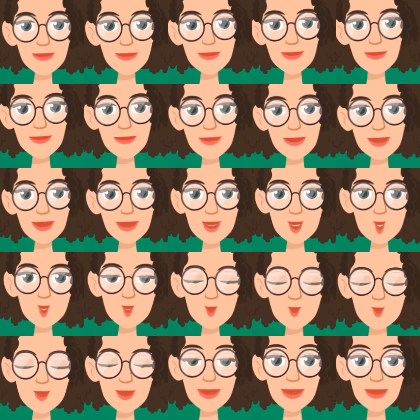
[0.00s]
Be
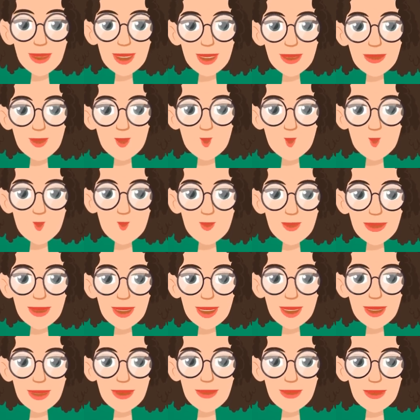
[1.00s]
cautious not to
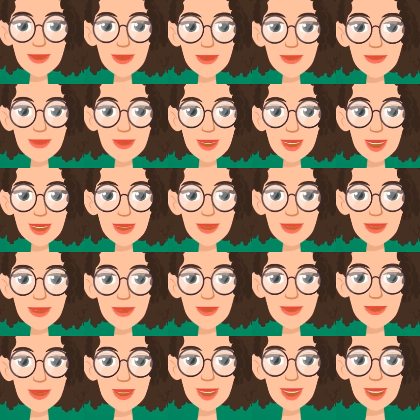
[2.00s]
oversaturate the padding,
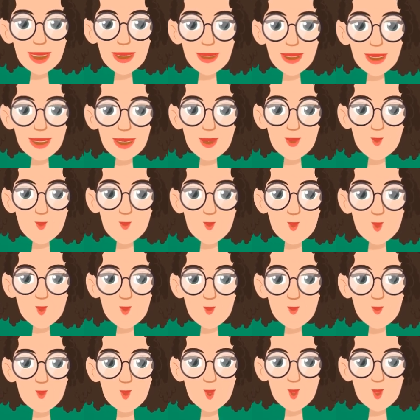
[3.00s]
as it can absorb
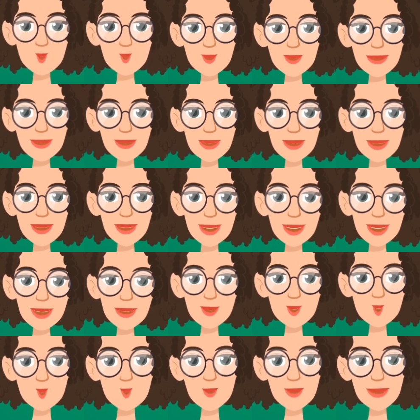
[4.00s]
moisture and take
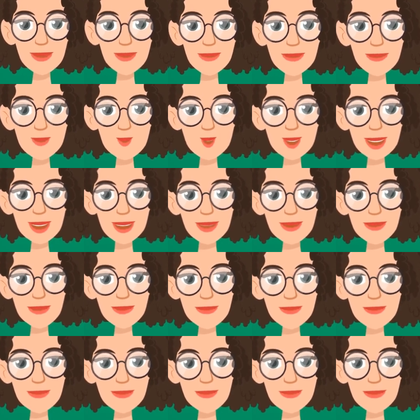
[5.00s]
longer to dry.